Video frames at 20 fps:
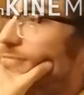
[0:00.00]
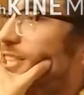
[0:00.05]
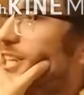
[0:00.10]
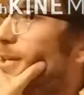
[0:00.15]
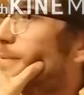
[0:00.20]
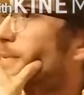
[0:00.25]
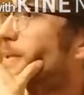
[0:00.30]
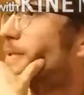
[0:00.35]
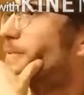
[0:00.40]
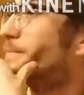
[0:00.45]

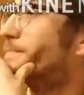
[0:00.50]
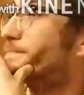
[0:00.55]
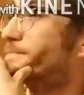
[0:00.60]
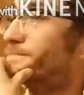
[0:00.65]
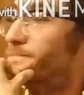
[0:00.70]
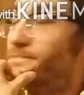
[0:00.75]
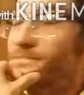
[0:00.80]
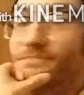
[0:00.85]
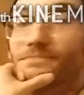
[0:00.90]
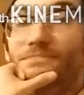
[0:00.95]
Yeah, man.
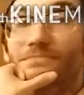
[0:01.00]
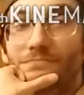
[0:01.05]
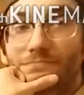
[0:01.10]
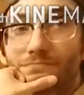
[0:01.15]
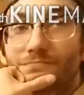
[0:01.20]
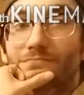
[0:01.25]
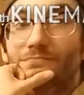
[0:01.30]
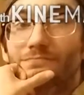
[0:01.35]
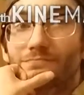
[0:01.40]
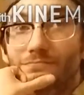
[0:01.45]

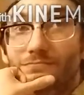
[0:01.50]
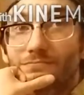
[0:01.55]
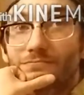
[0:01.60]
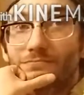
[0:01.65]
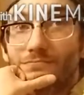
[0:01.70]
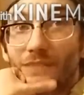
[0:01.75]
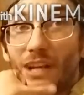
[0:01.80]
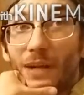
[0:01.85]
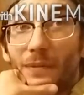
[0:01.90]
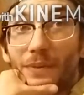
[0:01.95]

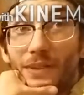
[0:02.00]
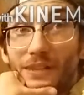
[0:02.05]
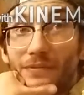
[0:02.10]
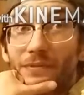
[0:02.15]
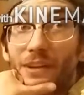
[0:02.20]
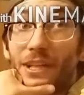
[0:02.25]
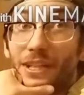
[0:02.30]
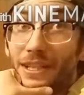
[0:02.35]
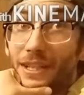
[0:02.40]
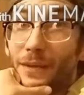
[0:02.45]
I'm gonna
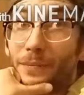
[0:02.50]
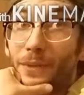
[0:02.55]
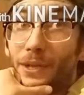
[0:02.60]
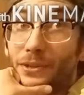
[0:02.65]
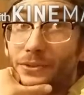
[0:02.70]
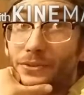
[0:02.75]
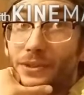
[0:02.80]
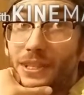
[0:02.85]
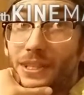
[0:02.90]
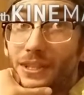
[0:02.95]
fucking get
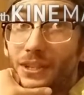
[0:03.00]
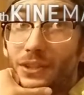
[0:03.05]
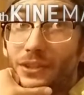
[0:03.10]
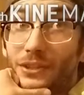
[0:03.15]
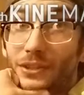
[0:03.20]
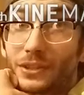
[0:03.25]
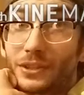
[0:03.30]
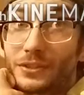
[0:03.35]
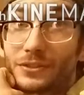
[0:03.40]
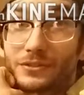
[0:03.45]
my drink
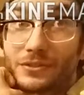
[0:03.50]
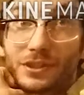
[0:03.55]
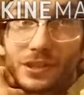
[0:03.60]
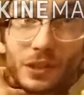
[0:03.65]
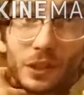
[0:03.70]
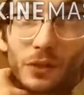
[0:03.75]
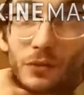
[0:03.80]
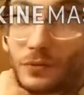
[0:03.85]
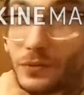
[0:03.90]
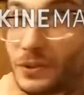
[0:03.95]
on though.
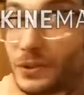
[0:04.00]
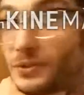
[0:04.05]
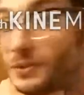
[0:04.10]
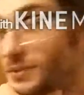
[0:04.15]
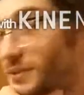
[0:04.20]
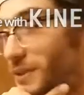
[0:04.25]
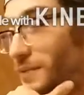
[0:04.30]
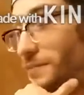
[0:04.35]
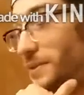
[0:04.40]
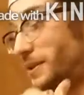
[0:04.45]
You know, if we're
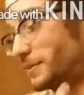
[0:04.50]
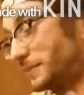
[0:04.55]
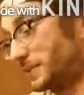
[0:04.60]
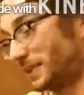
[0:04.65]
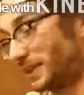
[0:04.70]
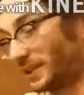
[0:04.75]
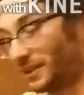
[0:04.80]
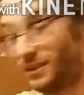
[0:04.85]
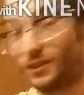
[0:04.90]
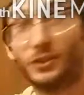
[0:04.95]
doing something, I'm
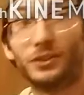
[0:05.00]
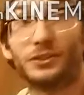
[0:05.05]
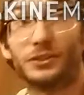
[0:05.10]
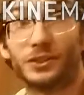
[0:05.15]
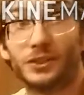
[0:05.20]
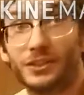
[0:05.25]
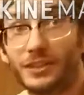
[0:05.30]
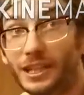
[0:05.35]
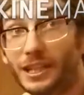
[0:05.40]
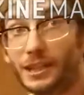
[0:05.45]
gonna get a little
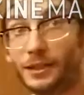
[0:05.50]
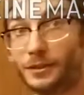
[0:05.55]
turned